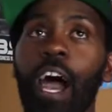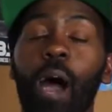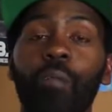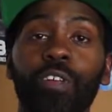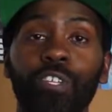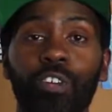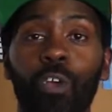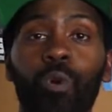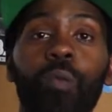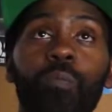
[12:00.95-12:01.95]
I'm gonna show
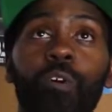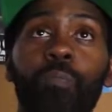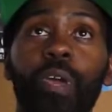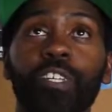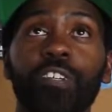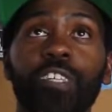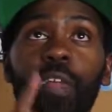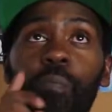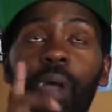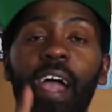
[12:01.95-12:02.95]
you one more picture. It's in
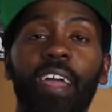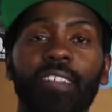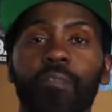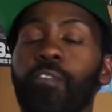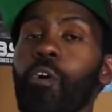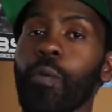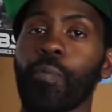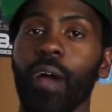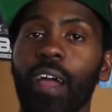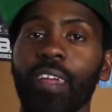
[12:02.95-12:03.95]
the back. It's of Kobe
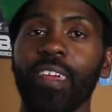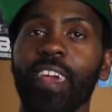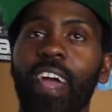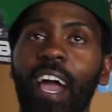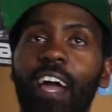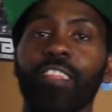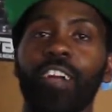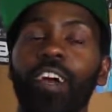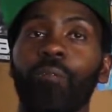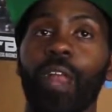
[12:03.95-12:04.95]
Bryant.
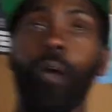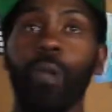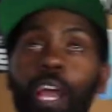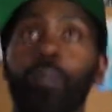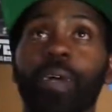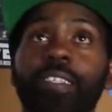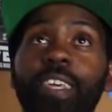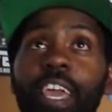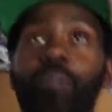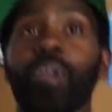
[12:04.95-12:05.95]
When I wake up, I
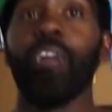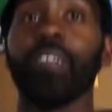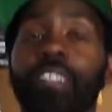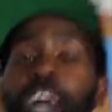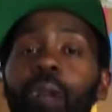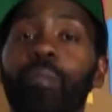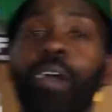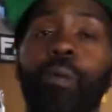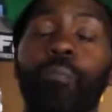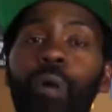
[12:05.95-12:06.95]
see him every time.
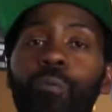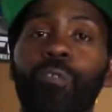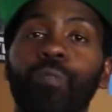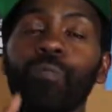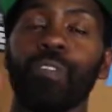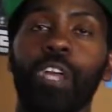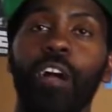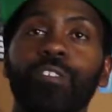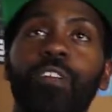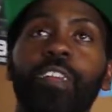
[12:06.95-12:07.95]
But
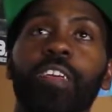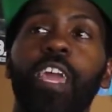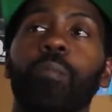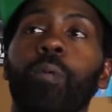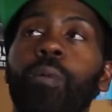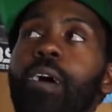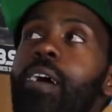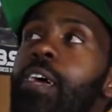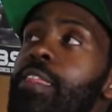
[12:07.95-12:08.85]
I'll turn out the camera. But